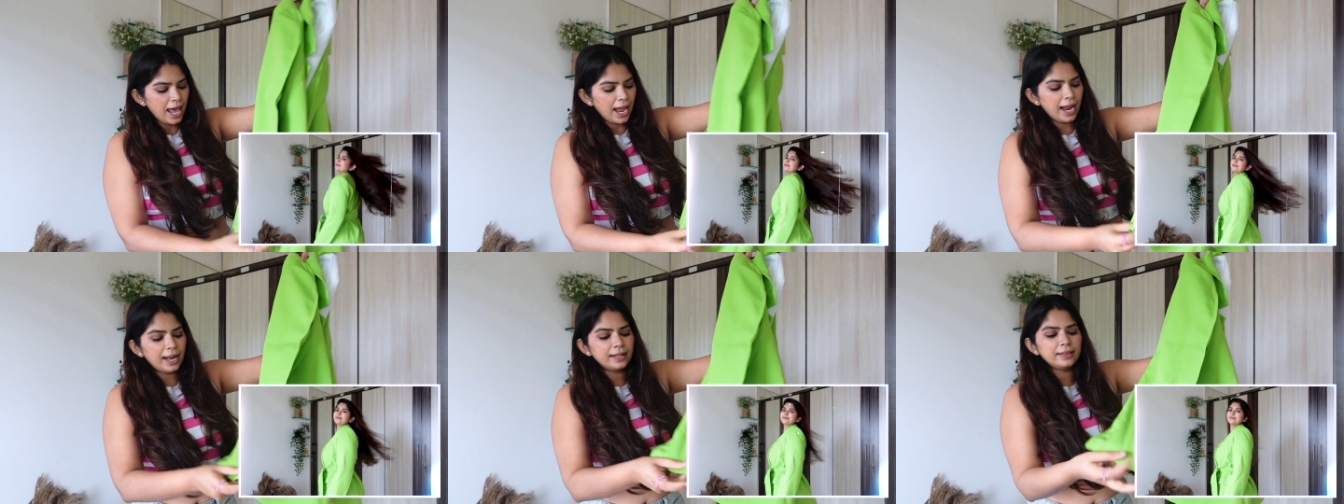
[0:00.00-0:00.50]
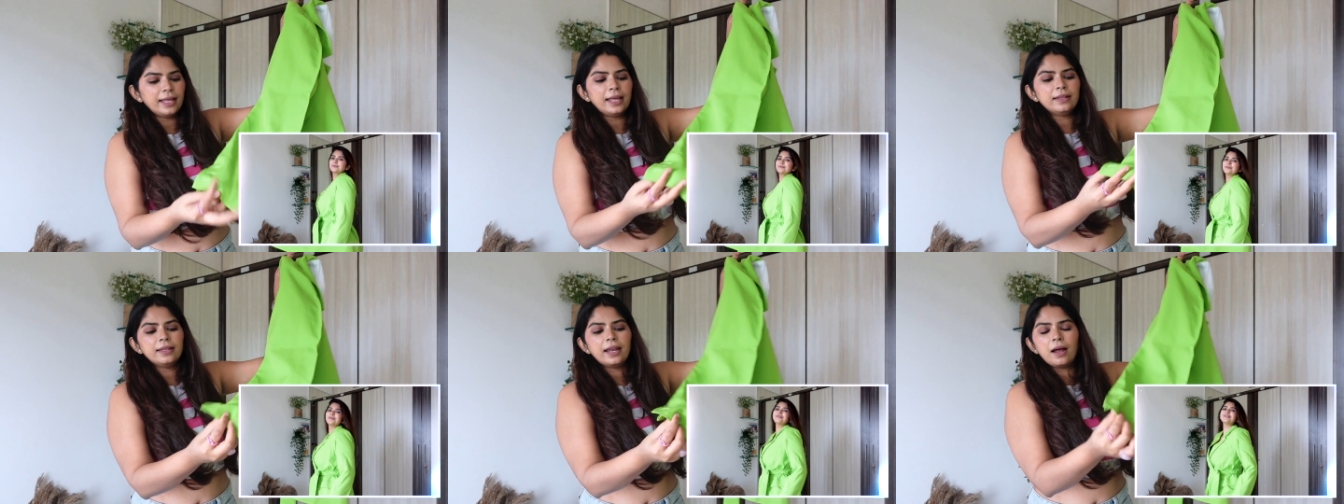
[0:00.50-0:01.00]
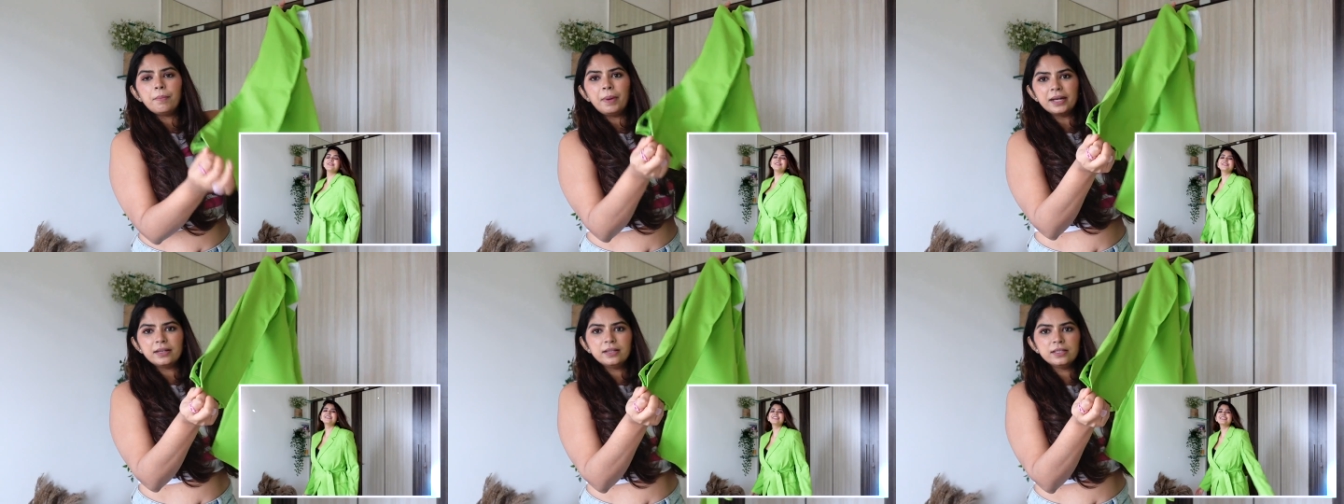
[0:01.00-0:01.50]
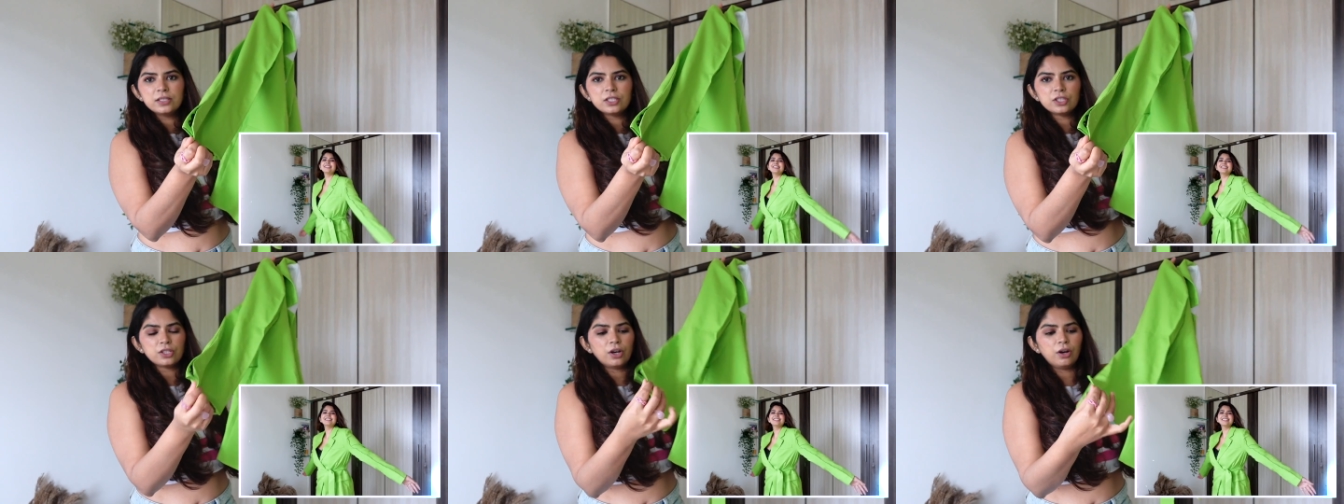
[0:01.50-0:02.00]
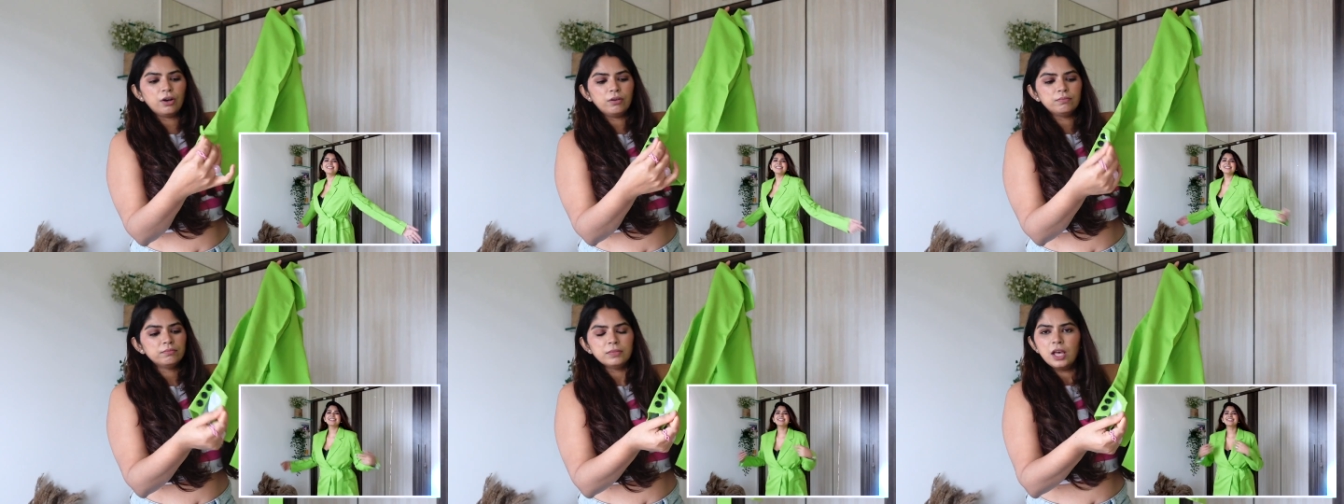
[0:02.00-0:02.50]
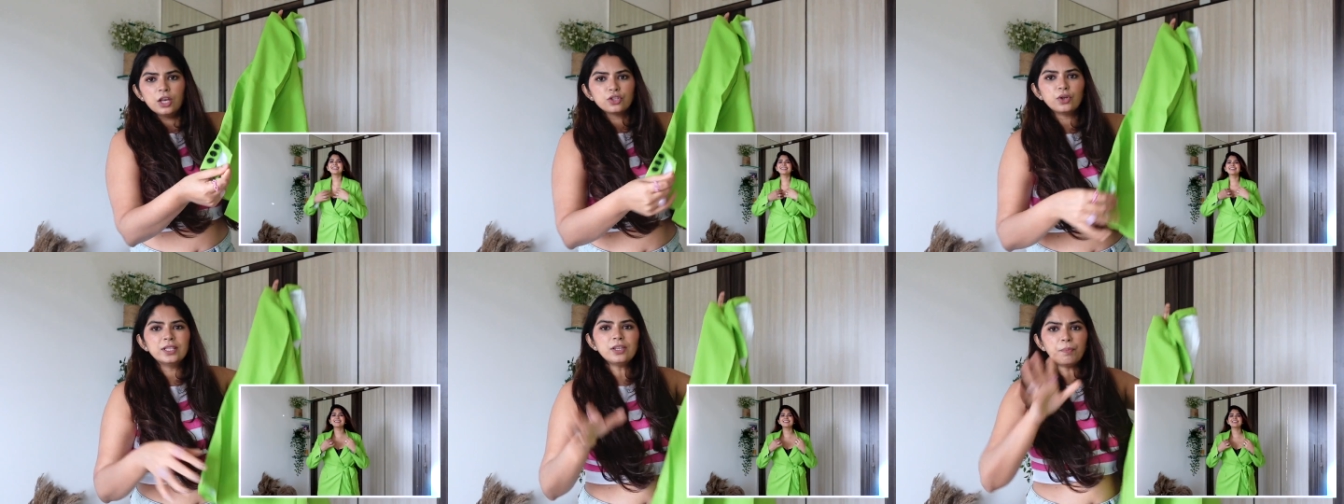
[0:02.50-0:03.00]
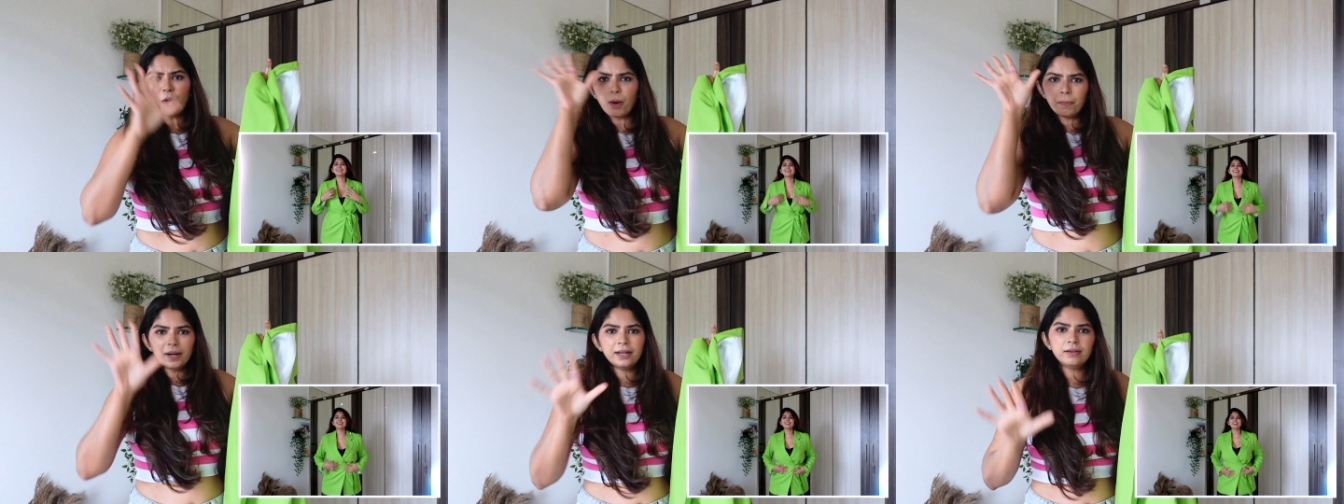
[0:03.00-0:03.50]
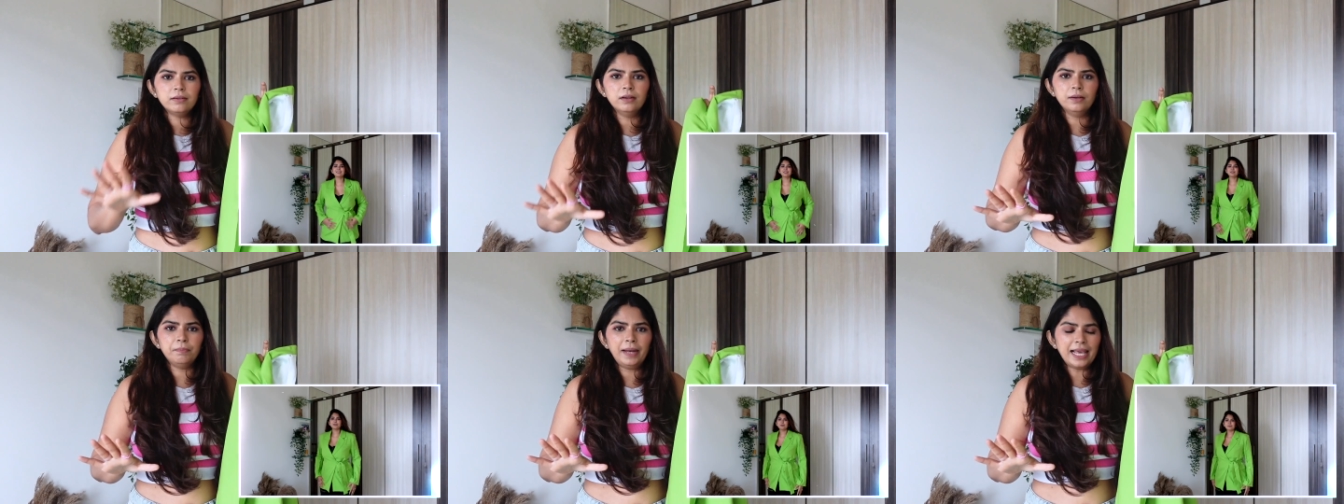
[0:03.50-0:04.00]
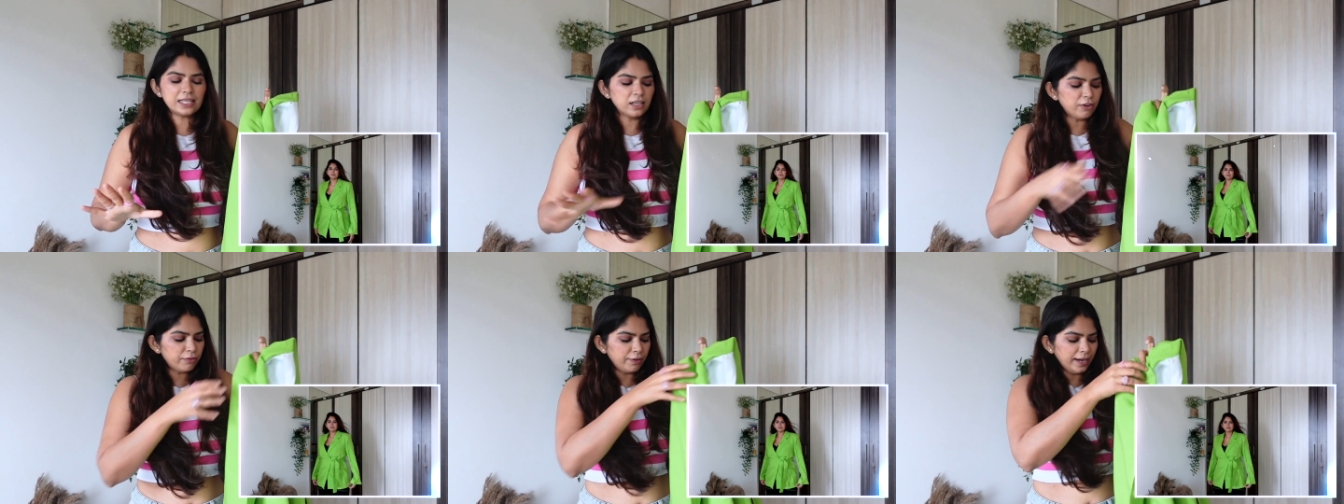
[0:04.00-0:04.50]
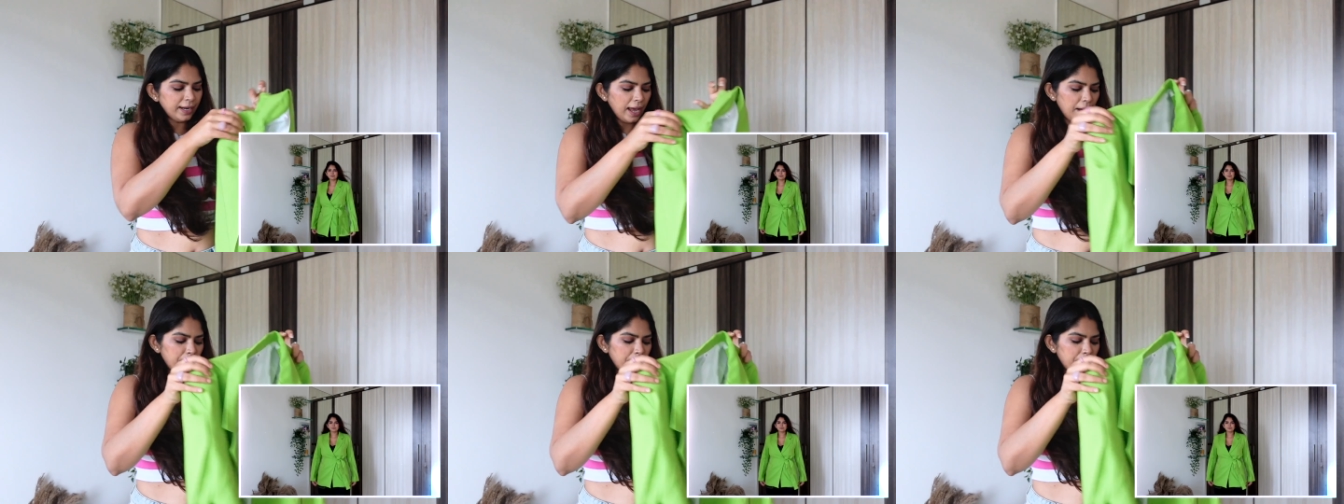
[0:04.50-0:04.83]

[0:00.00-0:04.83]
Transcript: and then there are buttons, so it's a proper blazer fit,